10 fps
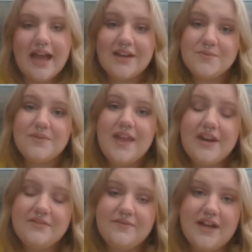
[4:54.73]
And with the
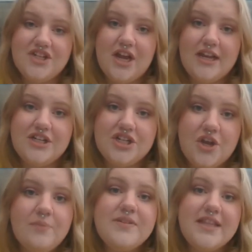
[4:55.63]
end of that challenge
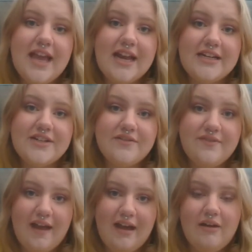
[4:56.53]
comes the end of
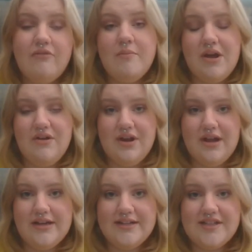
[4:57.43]
our remote
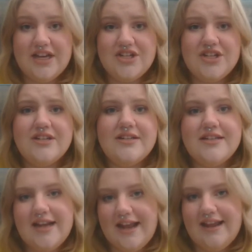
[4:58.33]
learning session
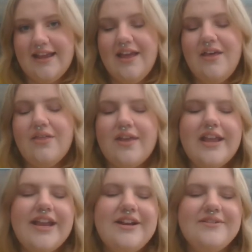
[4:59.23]
today.
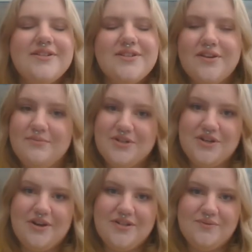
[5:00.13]
Thank you so much,
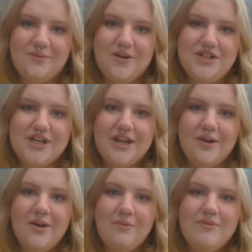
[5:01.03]
guys, for watching.
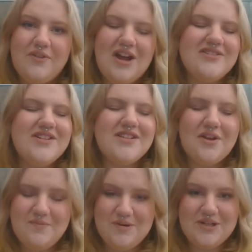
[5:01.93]
We've learned
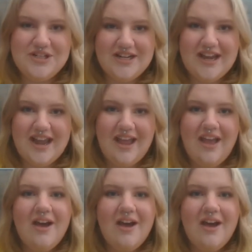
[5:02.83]
so much today.